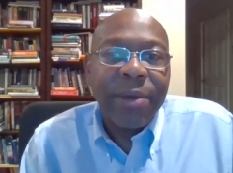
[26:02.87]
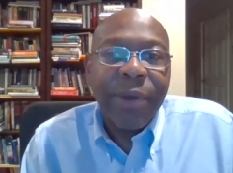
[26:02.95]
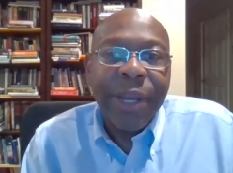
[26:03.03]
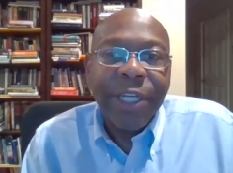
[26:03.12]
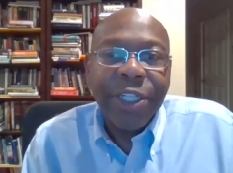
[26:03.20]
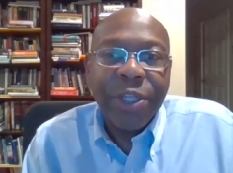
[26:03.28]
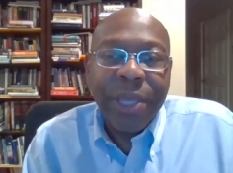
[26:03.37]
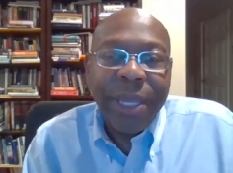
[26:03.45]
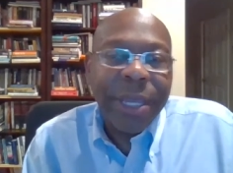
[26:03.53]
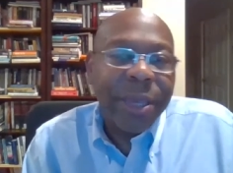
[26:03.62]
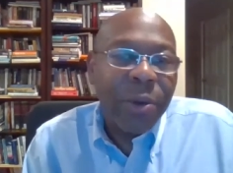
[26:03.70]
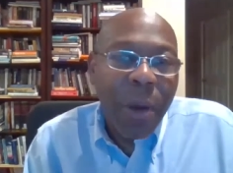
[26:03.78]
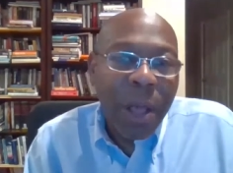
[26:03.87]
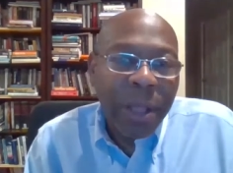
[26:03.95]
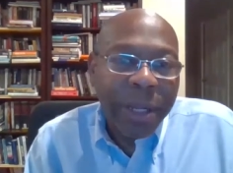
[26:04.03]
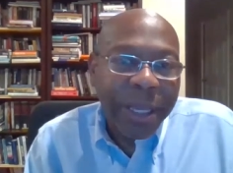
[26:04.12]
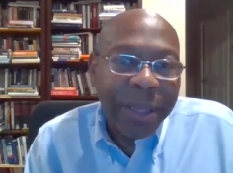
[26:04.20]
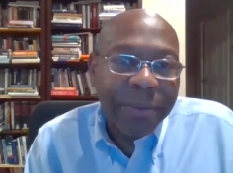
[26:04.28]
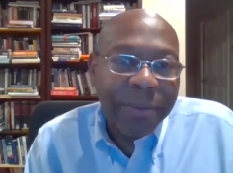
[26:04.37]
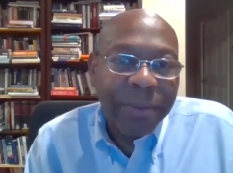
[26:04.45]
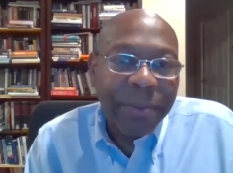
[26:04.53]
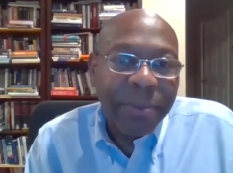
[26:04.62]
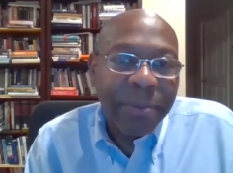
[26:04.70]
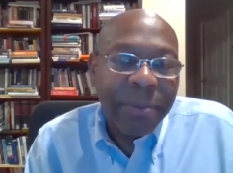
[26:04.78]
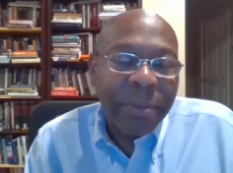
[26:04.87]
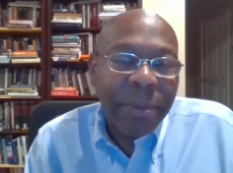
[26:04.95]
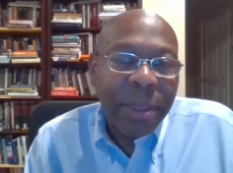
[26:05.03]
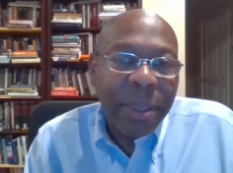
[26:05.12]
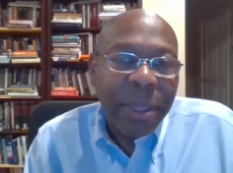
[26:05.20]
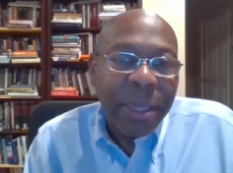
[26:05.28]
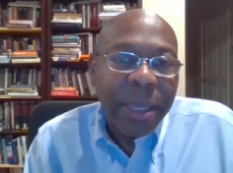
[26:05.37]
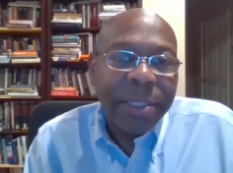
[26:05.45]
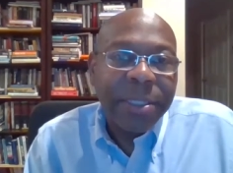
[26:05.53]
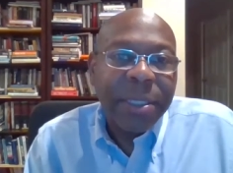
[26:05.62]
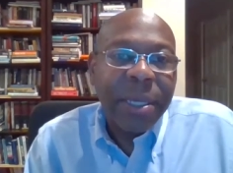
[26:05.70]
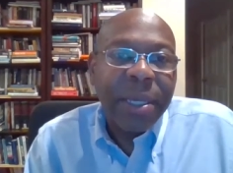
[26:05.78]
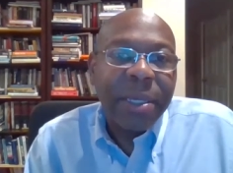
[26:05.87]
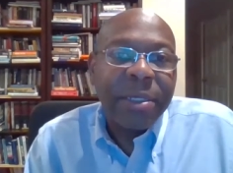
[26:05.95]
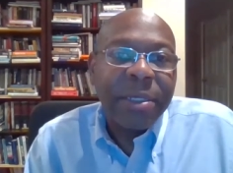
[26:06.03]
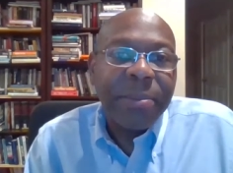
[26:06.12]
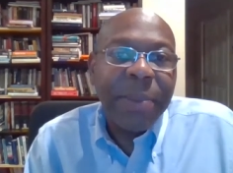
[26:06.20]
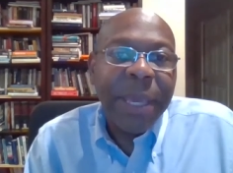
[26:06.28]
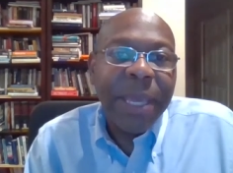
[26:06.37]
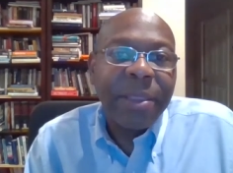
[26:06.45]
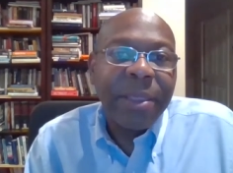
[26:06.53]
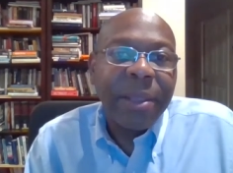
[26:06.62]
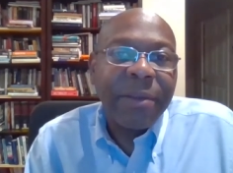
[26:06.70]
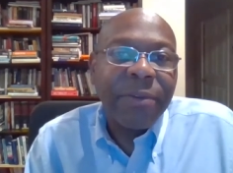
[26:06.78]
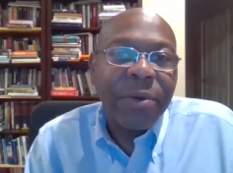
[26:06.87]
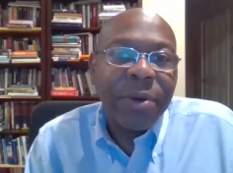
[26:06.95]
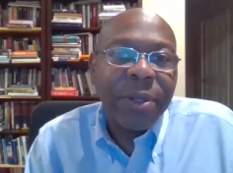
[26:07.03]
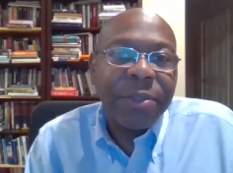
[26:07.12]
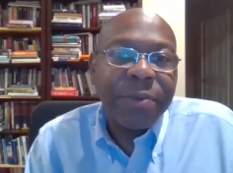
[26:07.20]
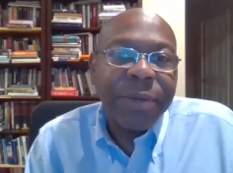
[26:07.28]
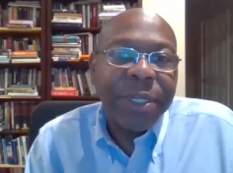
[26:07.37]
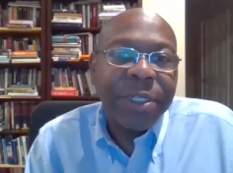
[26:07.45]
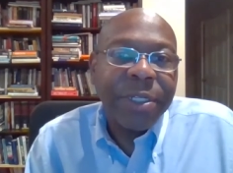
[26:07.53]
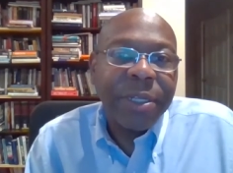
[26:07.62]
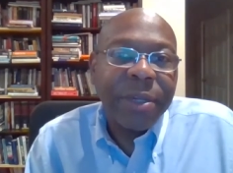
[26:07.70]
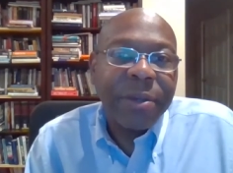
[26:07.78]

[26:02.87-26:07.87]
in racial inequality. It's a debate that, of course, reached